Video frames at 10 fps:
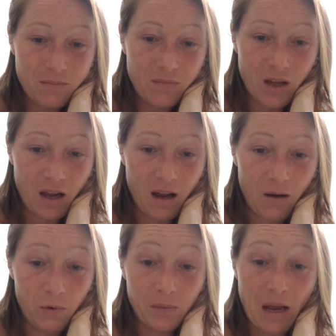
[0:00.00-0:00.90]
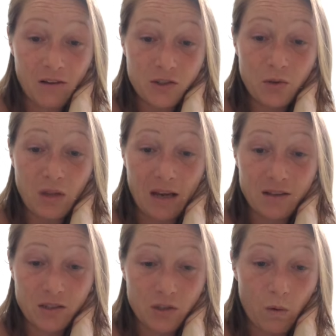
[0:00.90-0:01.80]
uh, with about
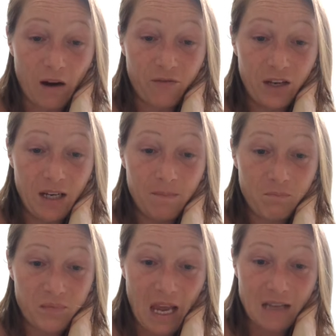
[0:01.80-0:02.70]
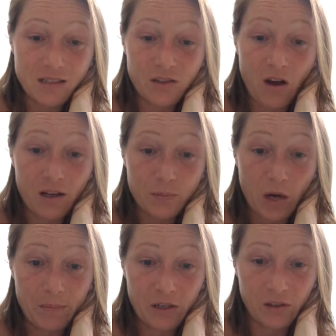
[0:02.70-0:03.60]
2,000 square feet cats and dogs,
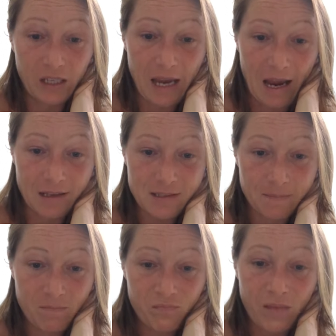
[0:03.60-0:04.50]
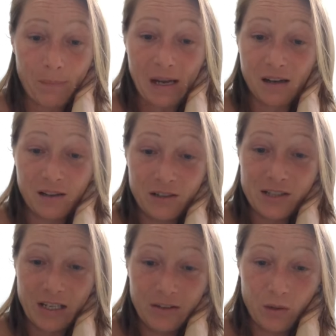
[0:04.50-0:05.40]
primarily cats, about
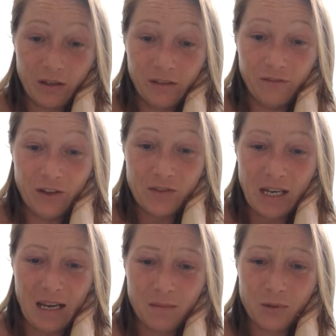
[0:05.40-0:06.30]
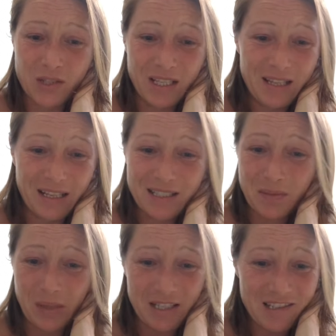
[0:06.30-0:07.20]
110 to 150 animals in that
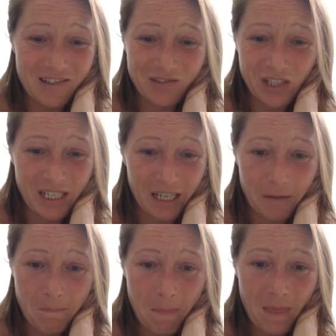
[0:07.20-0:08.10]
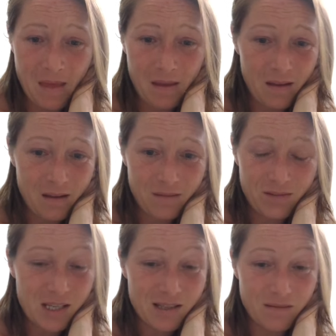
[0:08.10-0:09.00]
space already.
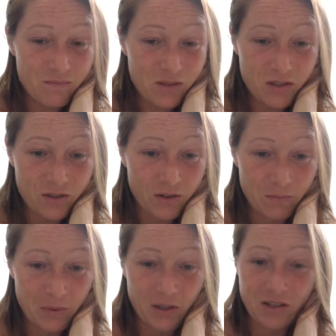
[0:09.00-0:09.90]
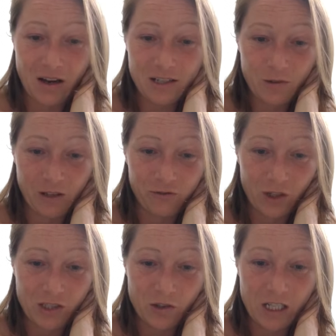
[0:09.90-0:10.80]
Sternberg talks about the
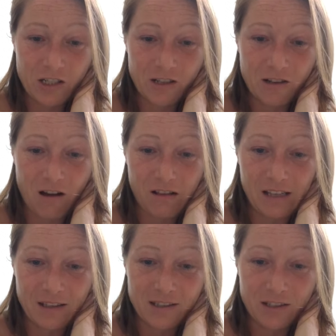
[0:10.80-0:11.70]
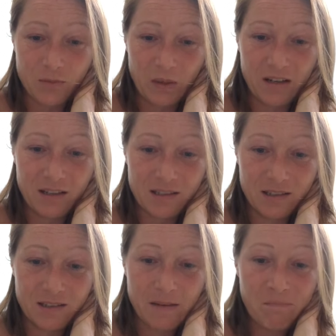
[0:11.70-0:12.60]
frustration a dog like this
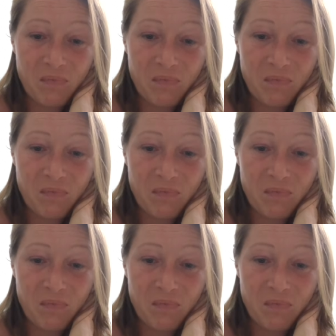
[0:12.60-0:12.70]
experiences